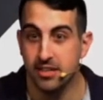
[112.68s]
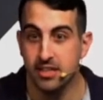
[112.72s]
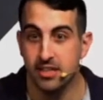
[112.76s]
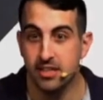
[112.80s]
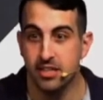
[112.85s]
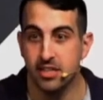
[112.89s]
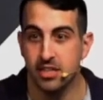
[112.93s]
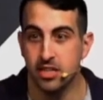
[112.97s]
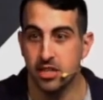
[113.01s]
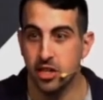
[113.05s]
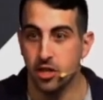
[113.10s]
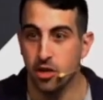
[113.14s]

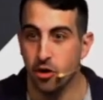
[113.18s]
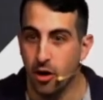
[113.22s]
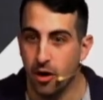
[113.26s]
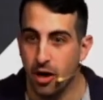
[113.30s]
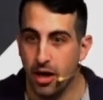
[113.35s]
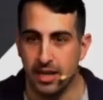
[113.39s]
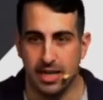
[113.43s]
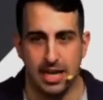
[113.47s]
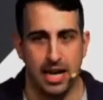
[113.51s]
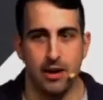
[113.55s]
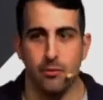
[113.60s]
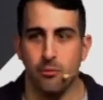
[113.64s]
You know,
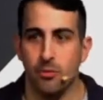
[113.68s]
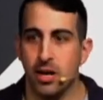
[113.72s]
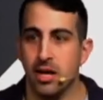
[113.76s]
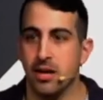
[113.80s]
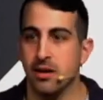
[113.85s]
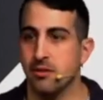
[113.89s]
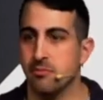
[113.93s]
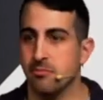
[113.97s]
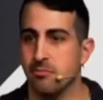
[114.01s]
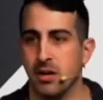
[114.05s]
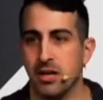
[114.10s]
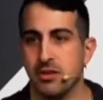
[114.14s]
like when I
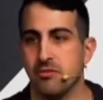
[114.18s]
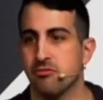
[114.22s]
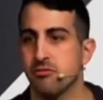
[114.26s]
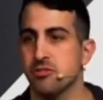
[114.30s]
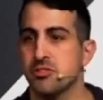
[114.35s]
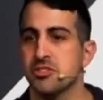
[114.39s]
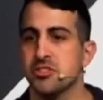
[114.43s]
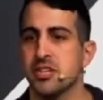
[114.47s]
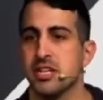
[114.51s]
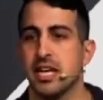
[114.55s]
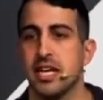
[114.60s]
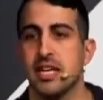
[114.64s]
my first
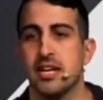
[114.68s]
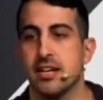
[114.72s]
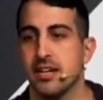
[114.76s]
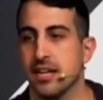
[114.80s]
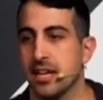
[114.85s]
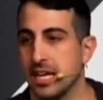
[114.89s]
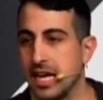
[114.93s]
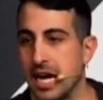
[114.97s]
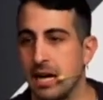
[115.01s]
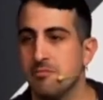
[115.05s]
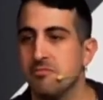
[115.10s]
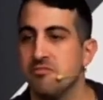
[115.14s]
son Aiden, like
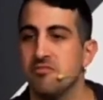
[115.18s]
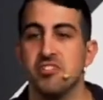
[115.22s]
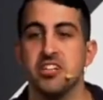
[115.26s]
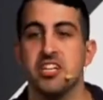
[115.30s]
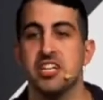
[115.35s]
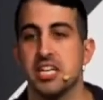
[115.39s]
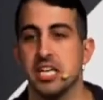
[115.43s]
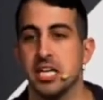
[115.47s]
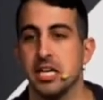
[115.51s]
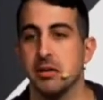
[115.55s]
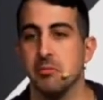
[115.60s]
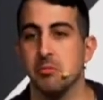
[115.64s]
I'm feeding
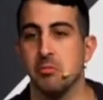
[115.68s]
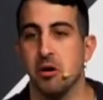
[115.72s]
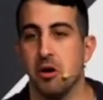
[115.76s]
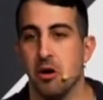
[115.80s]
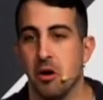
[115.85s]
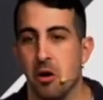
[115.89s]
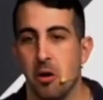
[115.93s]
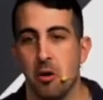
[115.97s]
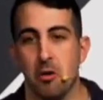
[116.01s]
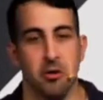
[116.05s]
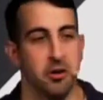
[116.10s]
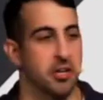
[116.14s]
him
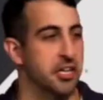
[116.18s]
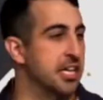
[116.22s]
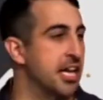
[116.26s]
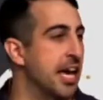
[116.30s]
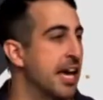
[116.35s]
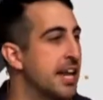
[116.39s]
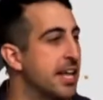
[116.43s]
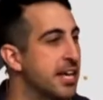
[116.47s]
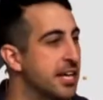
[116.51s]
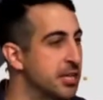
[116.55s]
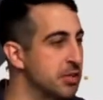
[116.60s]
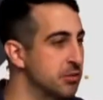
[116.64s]

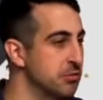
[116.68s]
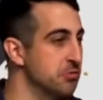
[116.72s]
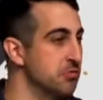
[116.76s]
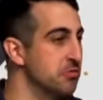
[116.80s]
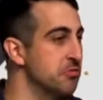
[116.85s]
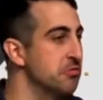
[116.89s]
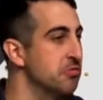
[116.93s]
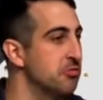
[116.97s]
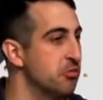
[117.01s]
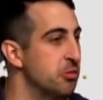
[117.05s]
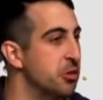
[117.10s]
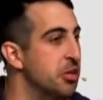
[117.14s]
organic
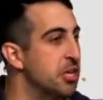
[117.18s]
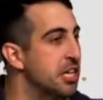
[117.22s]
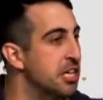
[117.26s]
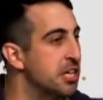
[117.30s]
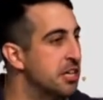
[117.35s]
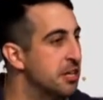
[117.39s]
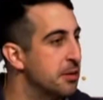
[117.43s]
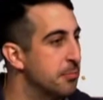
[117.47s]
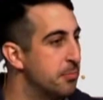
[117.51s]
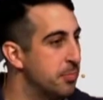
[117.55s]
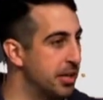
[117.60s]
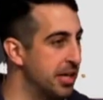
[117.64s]
gluten-free
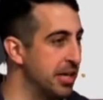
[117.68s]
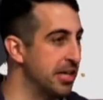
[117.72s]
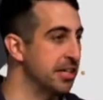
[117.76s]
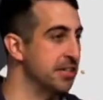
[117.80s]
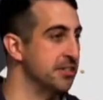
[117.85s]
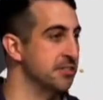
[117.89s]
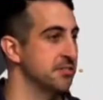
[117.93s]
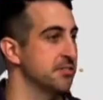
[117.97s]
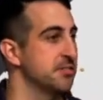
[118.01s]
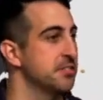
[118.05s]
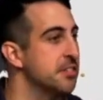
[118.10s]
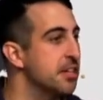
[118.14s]

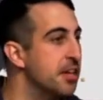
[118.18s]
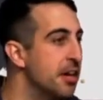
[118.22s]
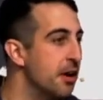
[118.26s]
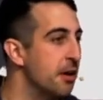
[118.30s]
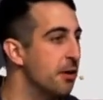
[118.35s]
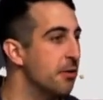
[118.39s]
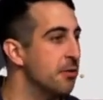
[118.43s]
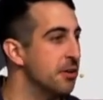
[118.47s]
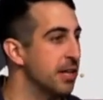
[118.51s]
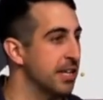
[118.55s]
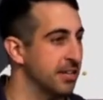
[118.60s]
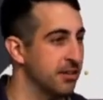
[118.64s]
peas, you know,
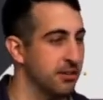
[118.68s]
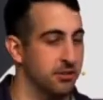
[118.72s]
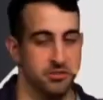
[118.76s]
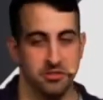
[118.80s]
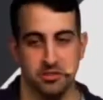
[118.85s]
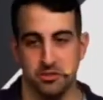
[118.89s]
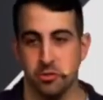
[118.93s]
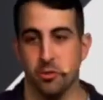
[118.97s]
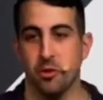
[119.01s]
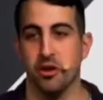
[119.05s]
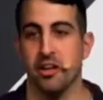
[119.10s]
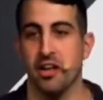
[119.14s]
like costs
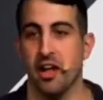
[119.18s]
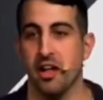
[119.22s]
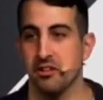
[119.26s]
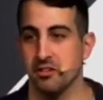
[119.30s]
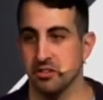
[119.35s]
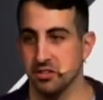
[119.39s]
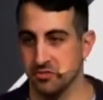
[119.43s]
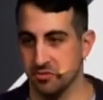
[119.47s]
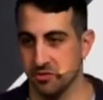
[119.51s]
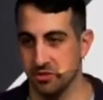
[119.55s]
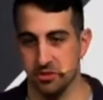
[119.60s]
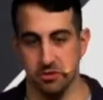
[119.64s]
$20
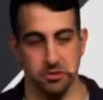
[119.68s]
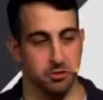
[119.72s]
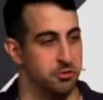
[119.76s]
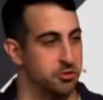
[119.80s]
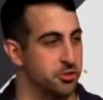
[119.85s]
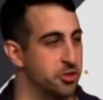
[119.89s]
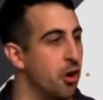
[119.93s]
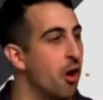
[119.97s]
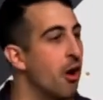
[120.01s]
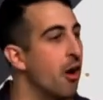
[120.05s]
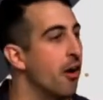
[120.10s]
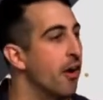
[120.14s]
for this little
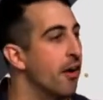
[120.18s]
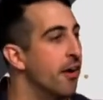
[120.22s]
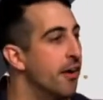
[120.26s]
jar.